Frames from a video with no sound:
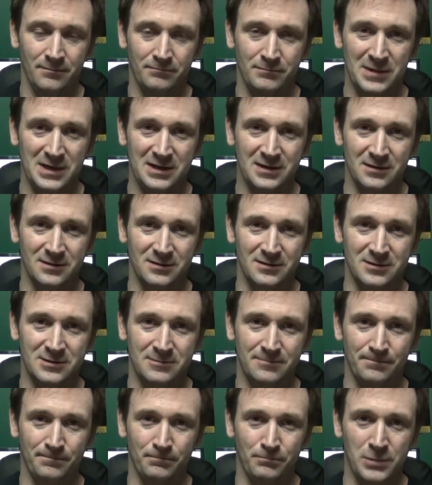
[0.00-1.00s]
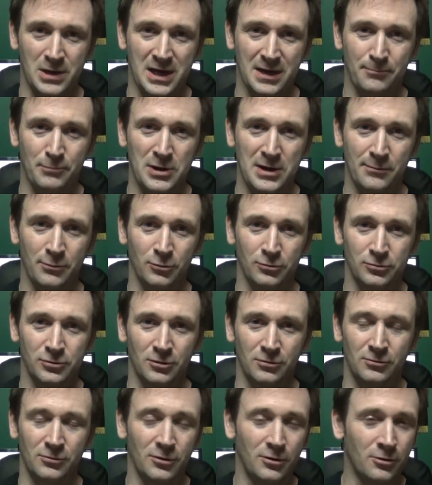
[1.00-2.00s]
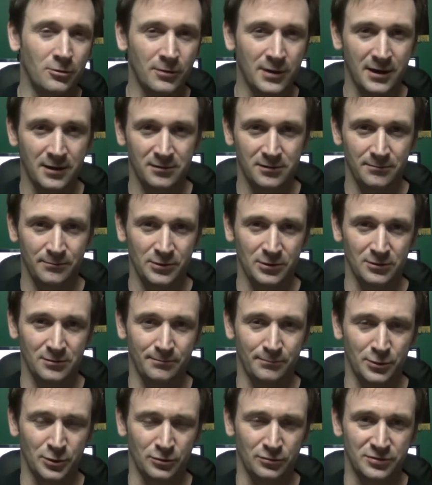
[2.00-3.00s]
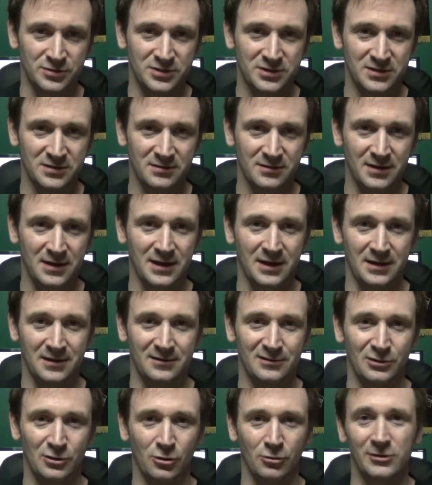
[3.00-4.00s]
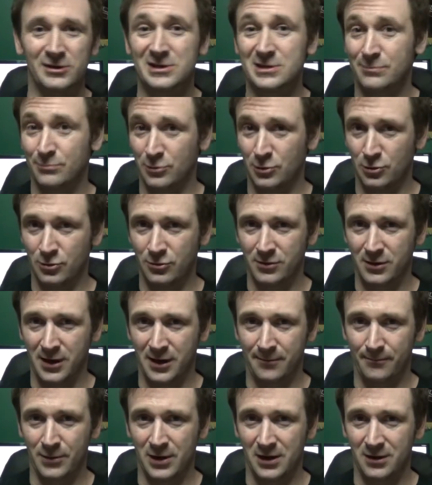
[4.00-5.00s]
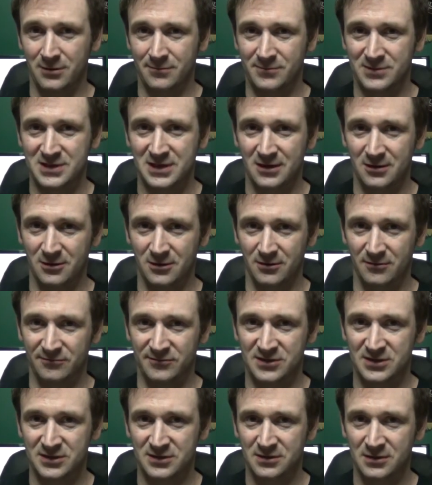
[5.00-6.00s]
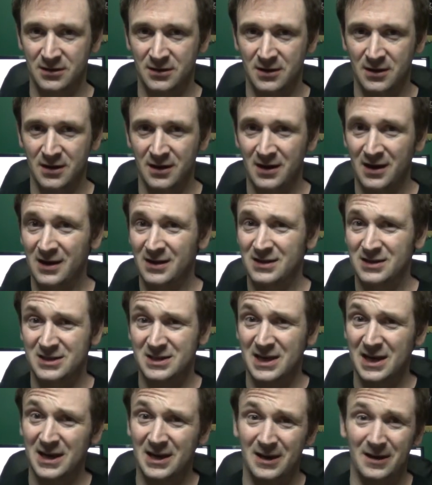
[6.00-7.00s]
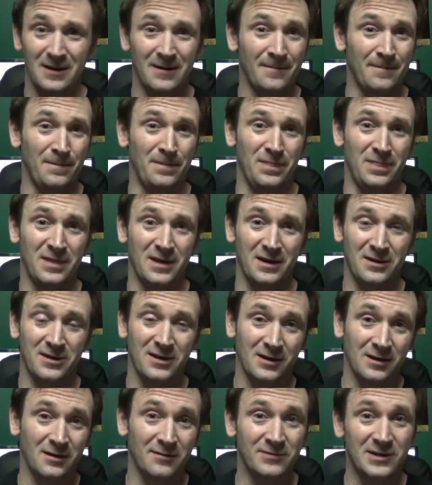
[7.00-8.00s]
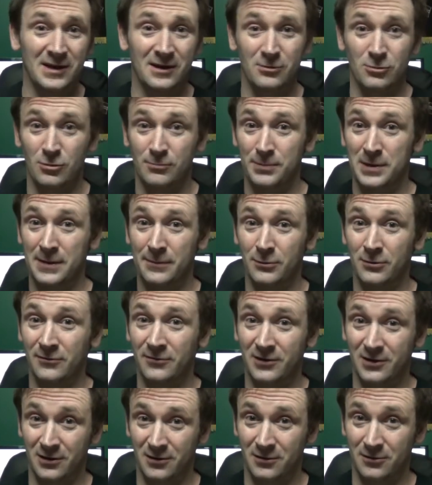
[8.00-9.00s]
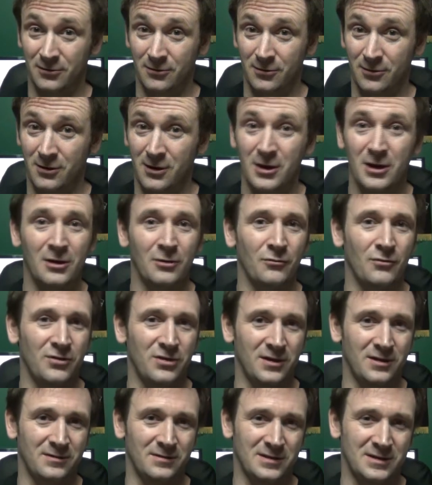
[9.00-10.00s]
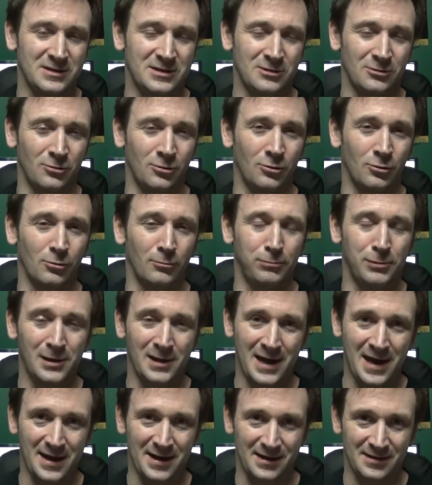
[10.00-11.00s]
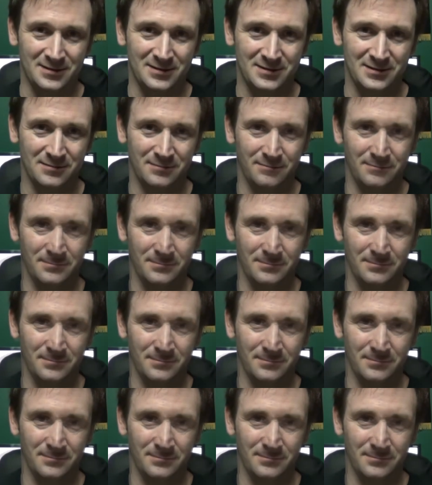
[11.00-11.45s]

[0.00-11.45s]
Because black people don't know how to build boats and go exploring by themselves, to say nothing of the other people of color within this whole planet.